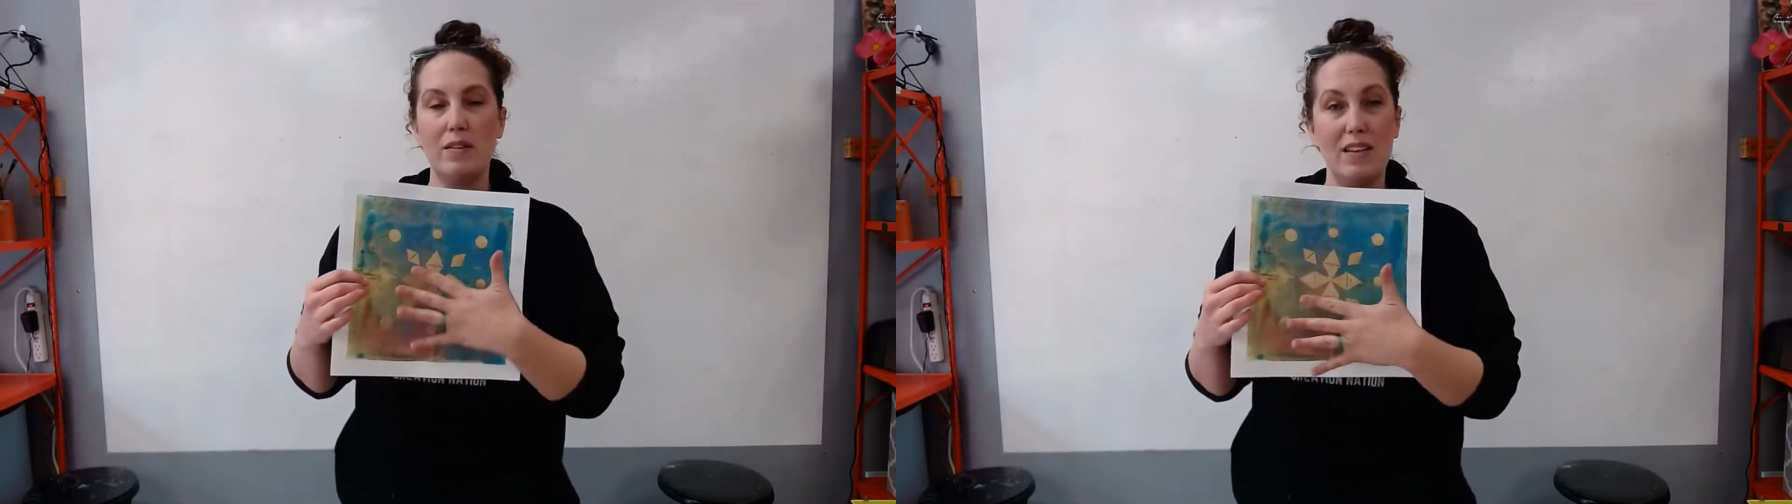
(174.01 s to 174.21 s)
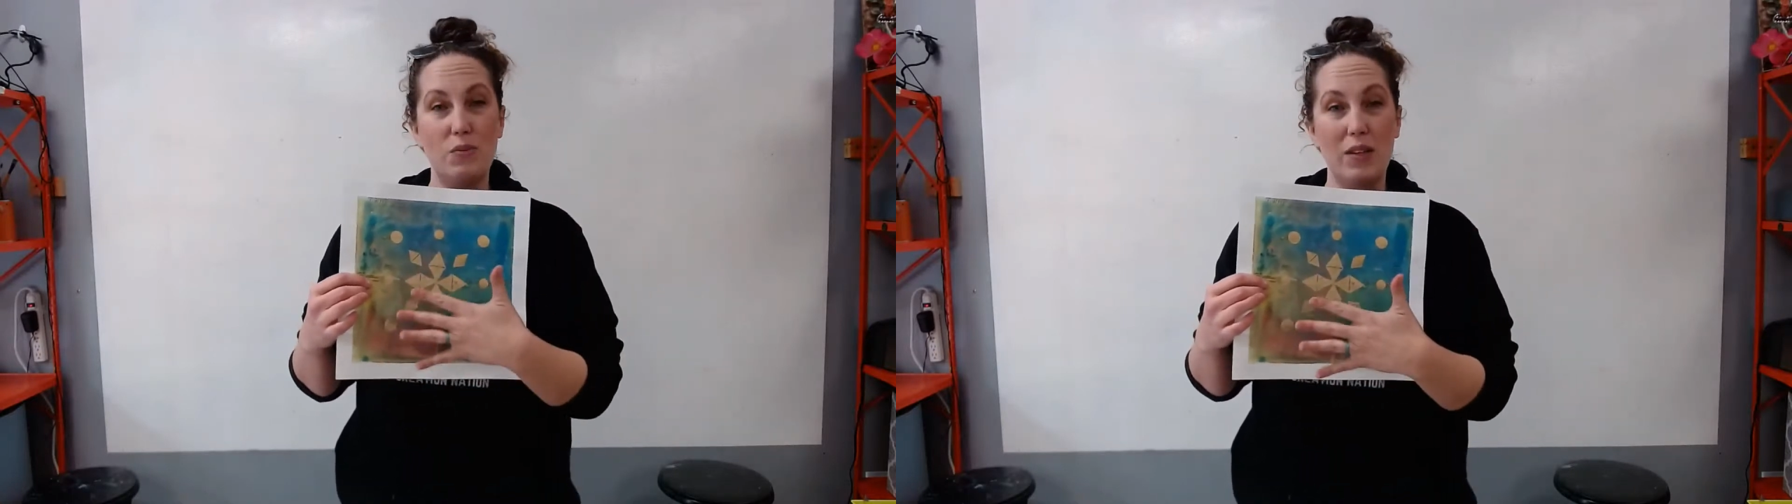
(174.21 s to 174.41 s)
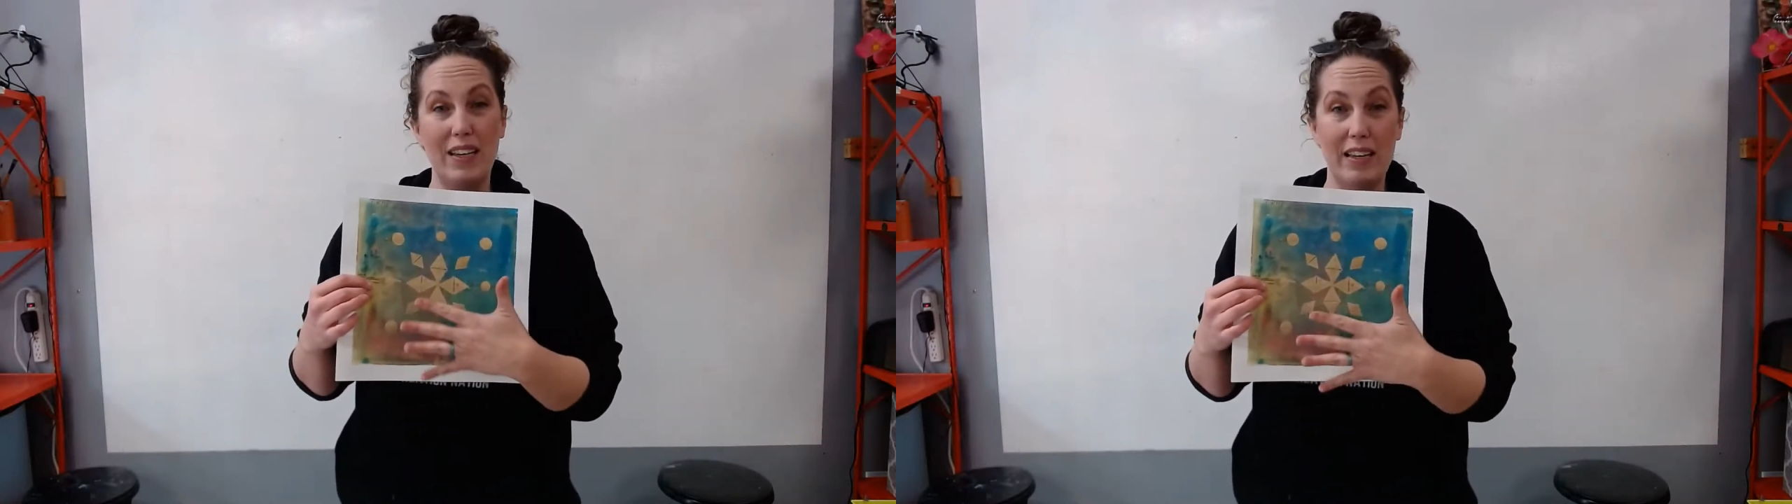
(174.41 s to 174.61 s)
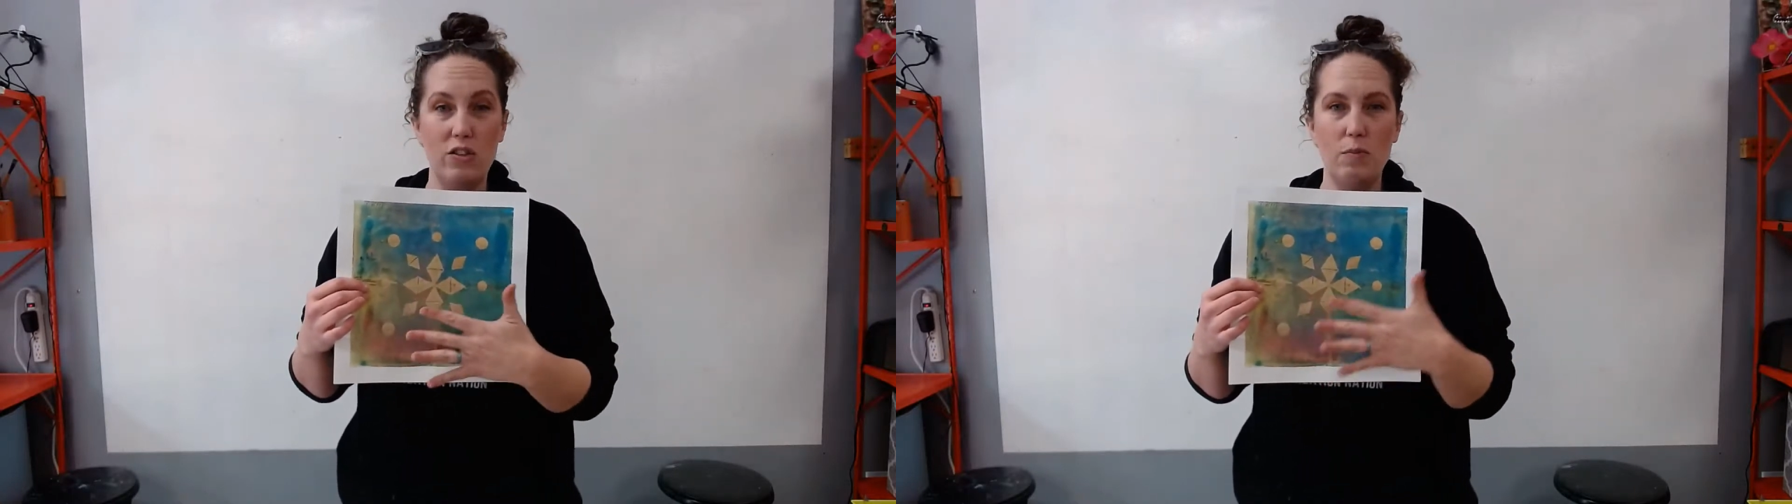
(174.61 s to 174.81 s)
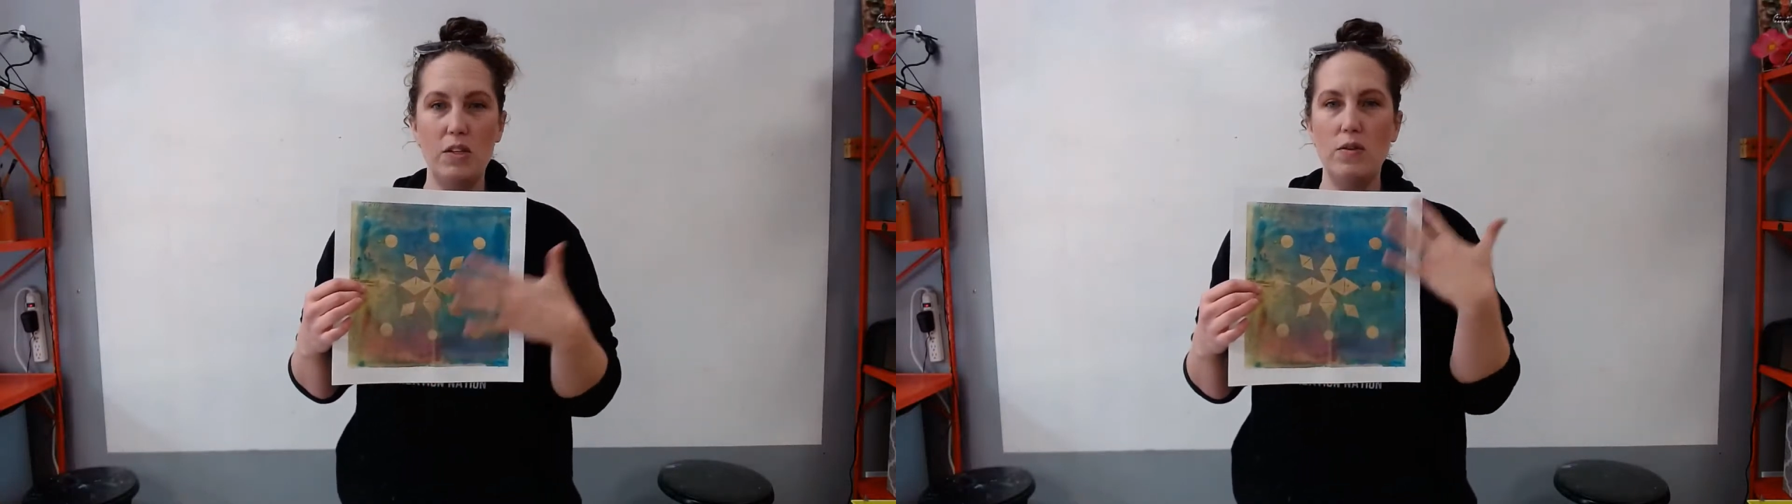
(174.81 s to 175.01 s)
That's when the kids will
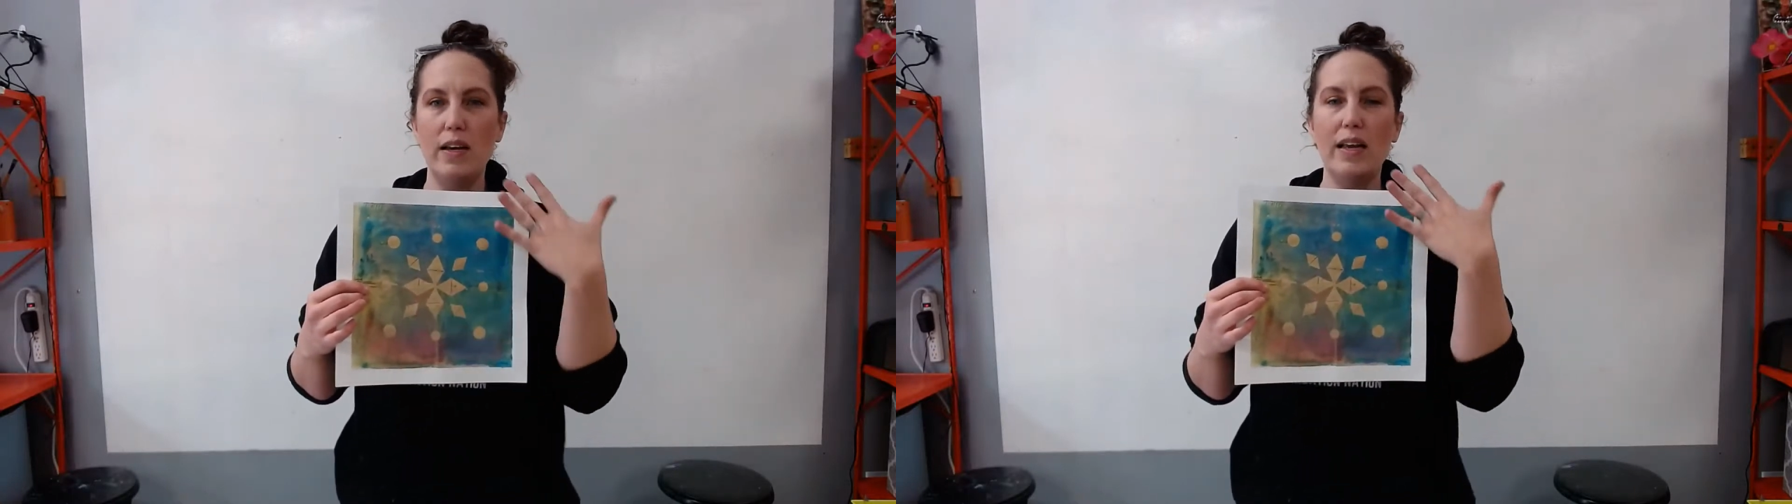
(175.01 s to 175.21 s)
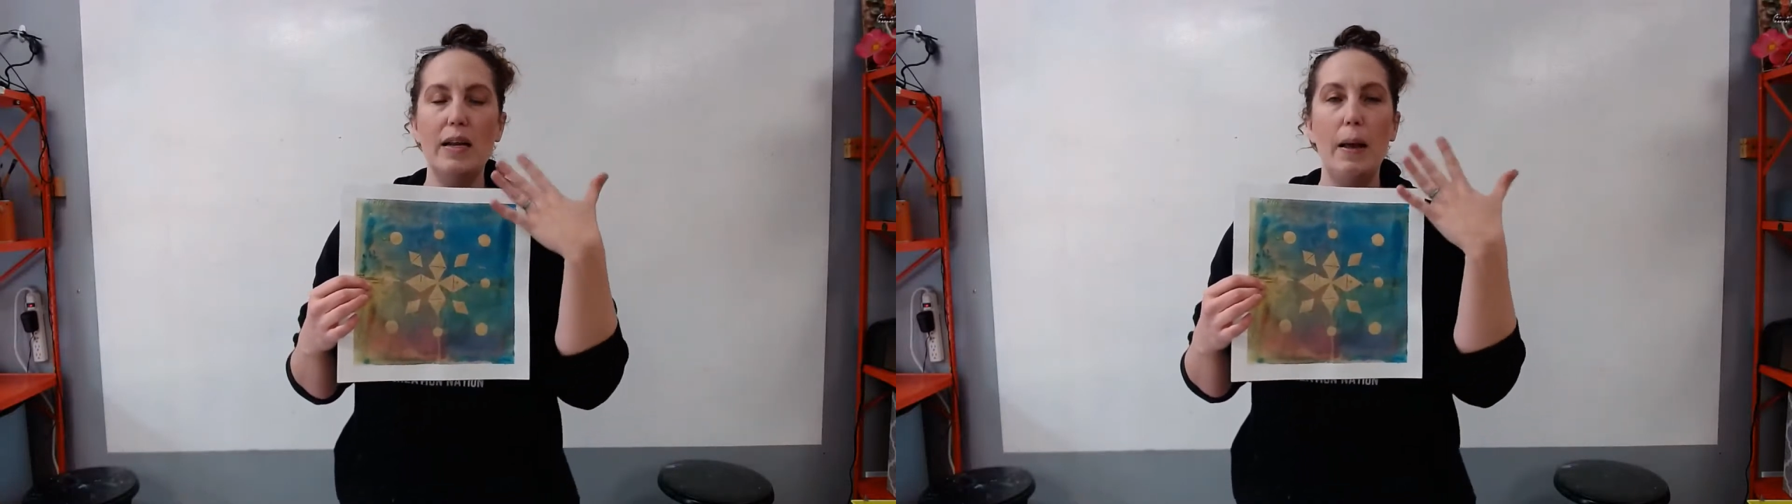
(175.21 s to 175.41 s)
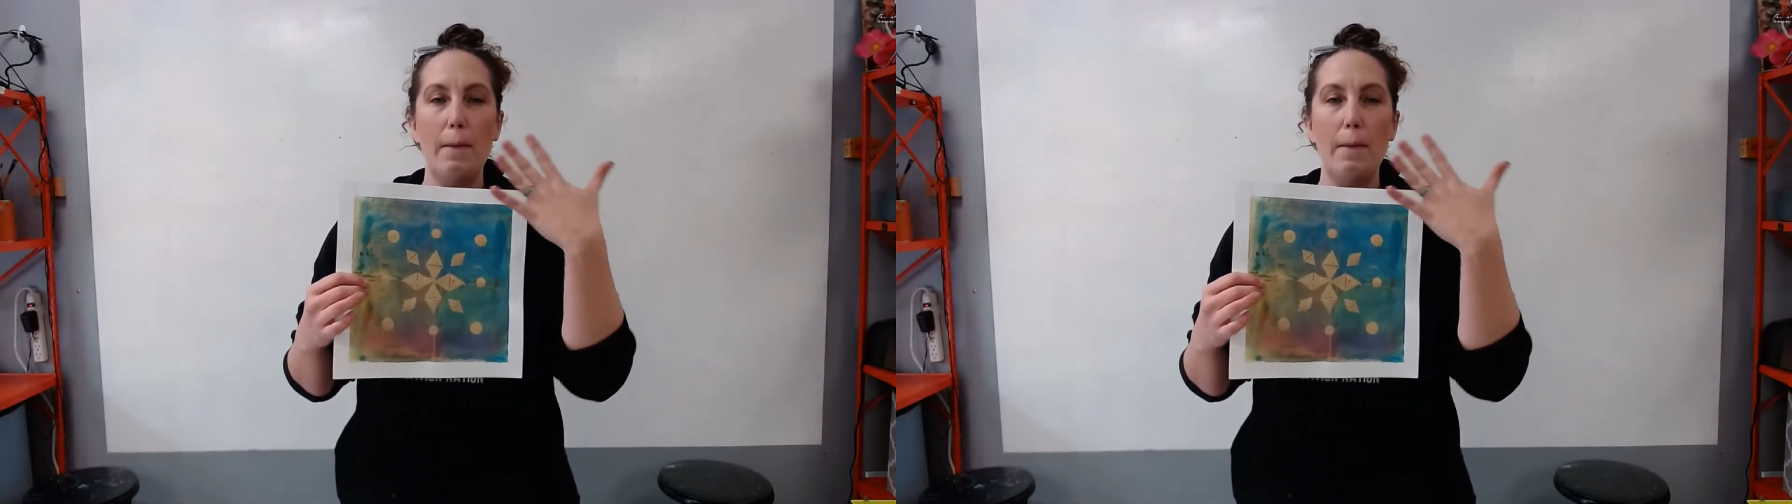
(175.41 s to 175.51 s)
be doing it.